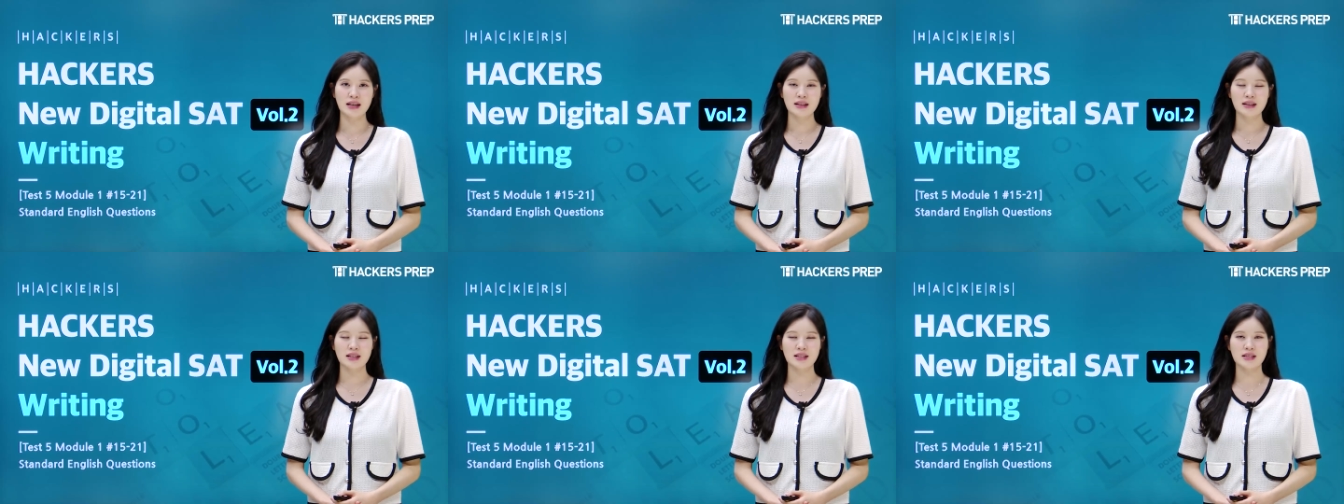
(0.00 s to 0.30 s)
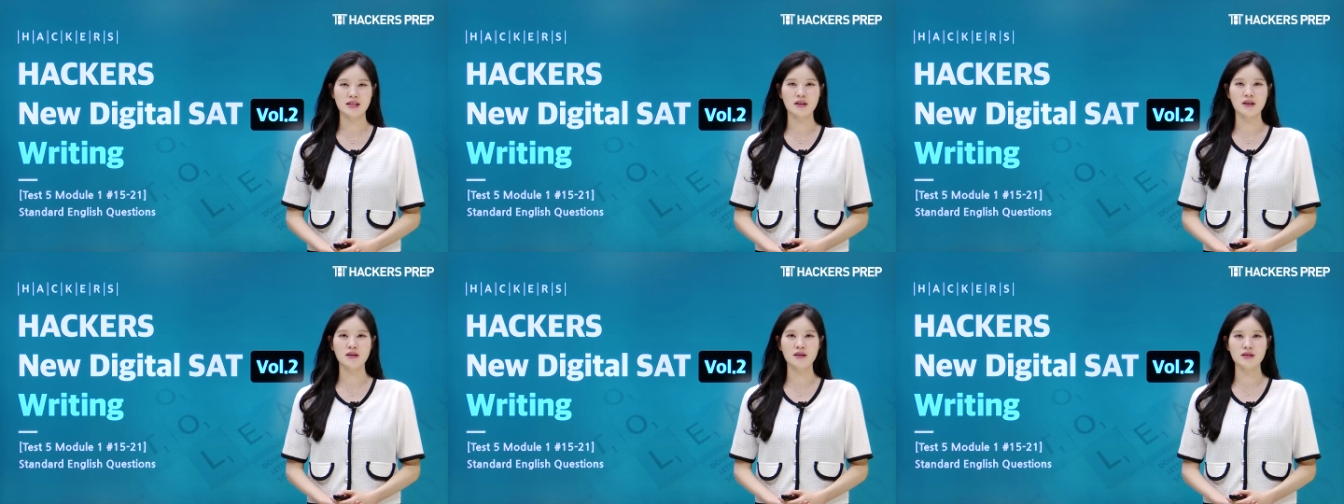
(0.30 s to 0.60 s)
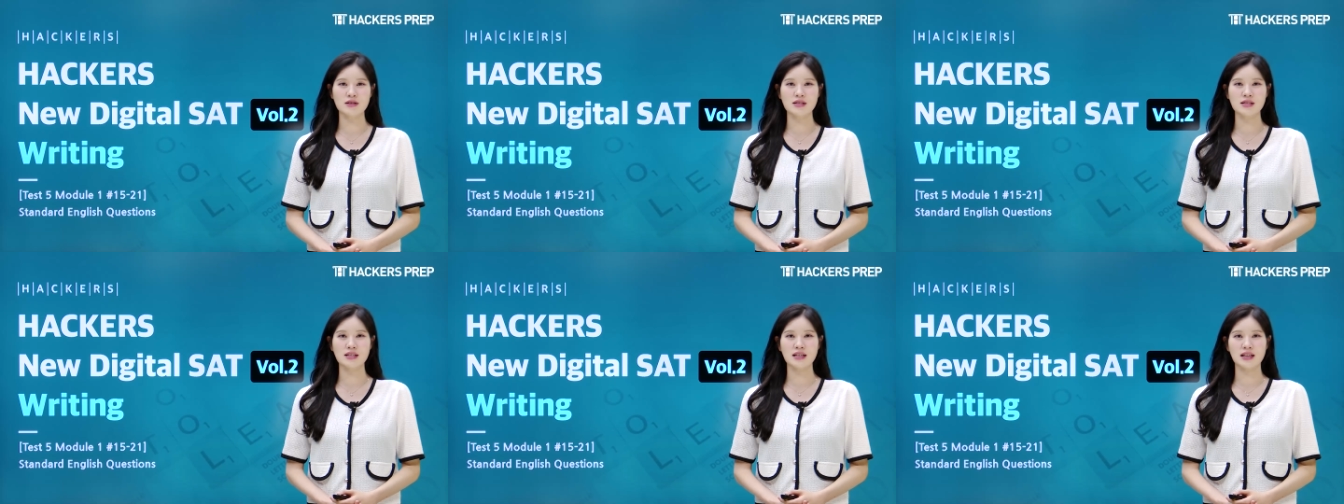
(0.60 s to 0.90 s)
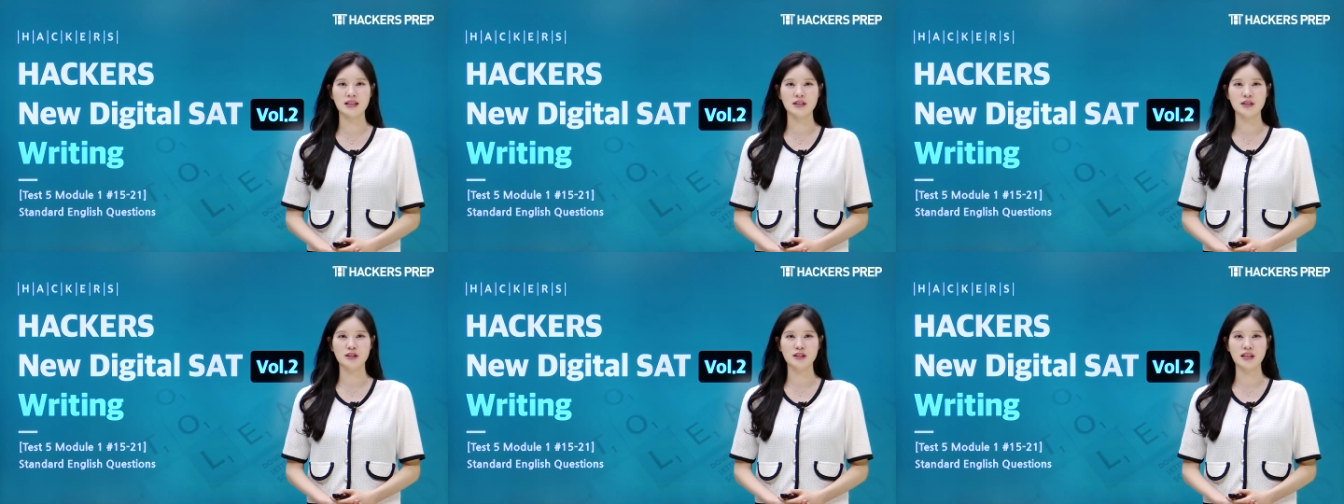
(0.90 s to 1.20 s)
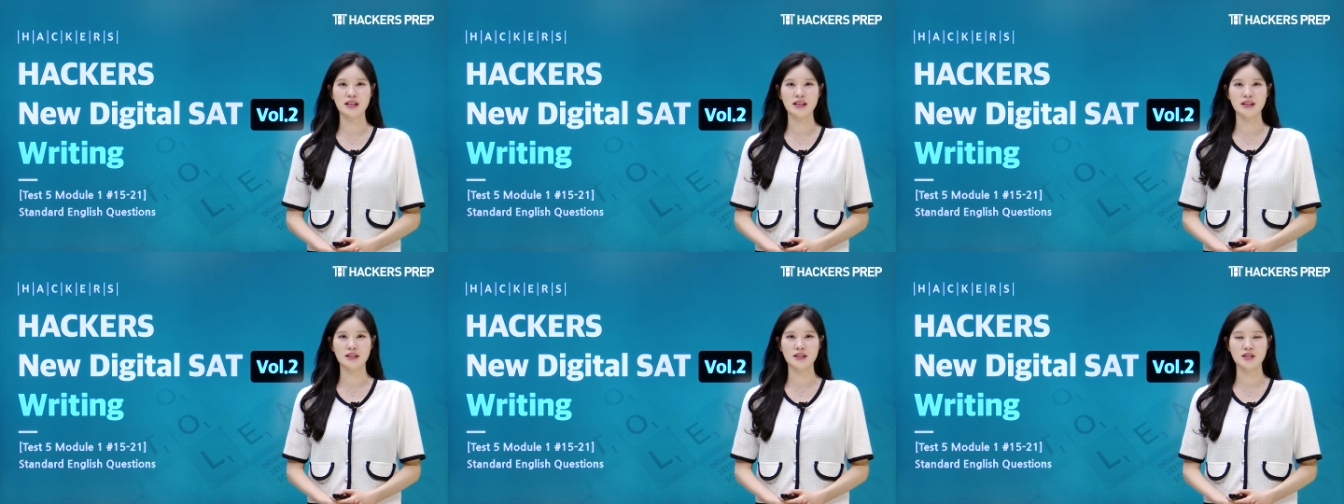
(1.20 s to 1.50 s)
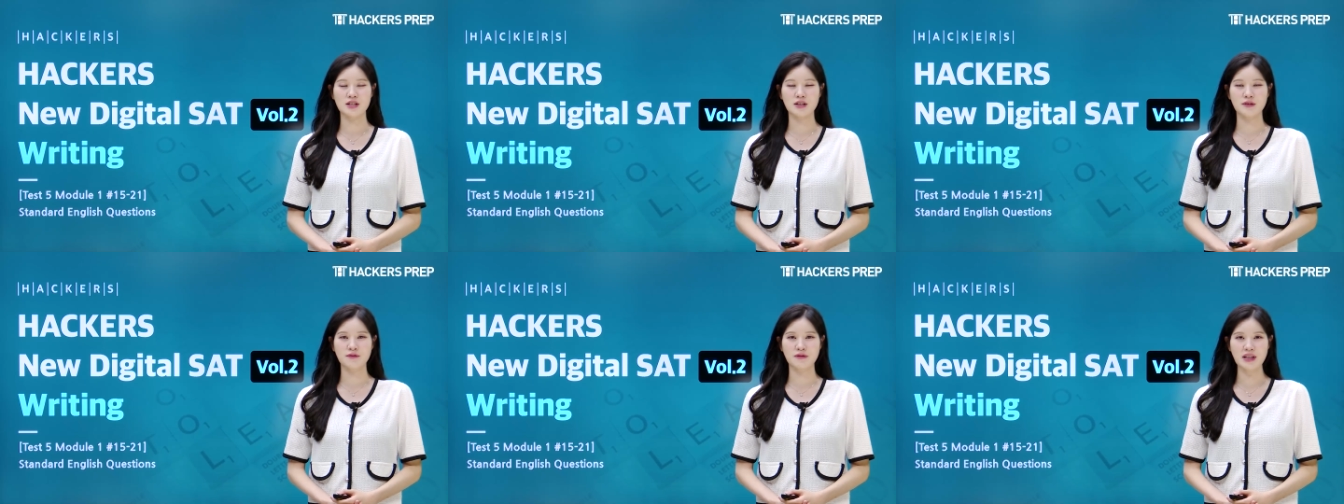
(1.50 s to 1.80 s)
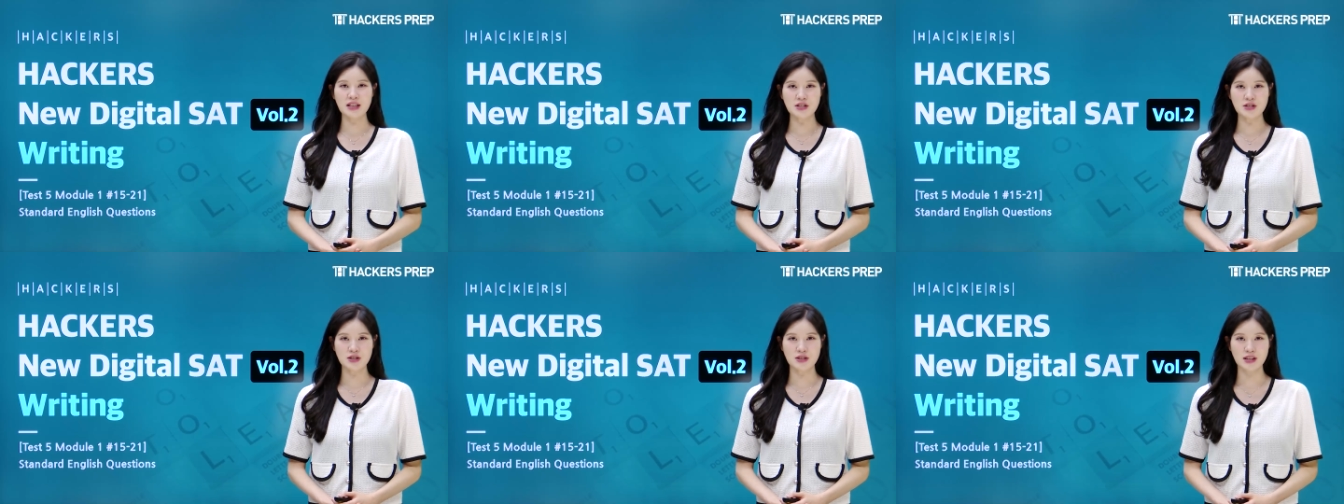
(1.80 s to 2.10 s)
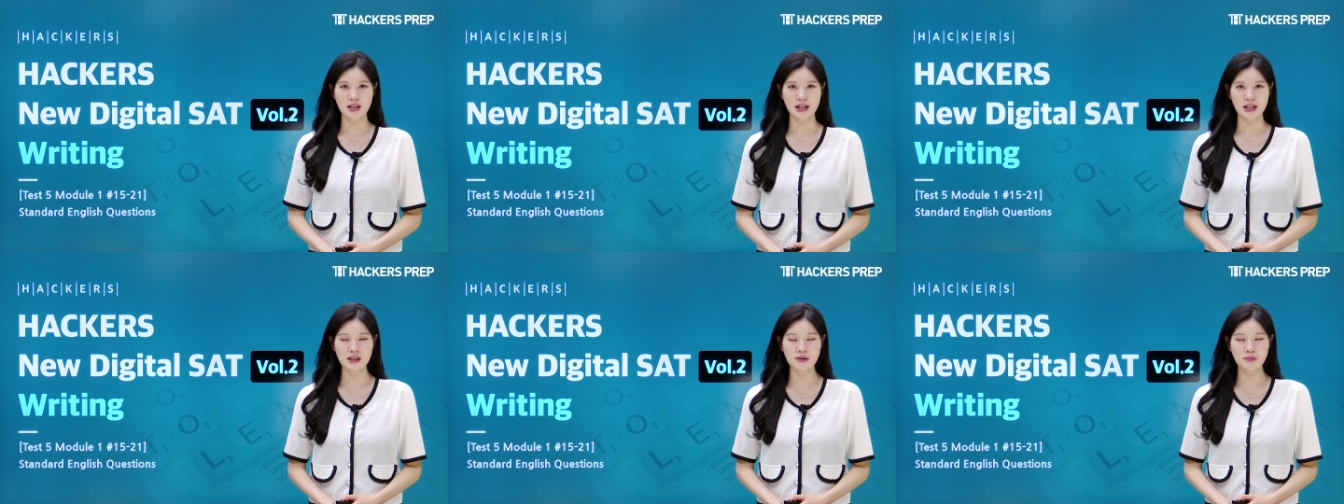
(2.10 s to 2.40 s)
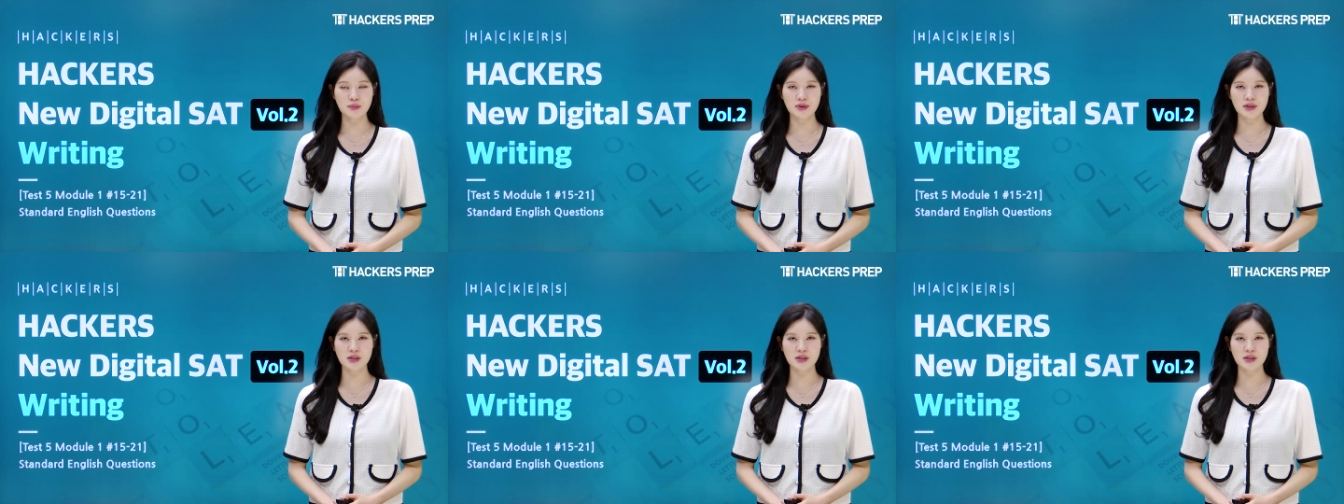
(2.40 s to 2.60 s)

These are all standard English convention types,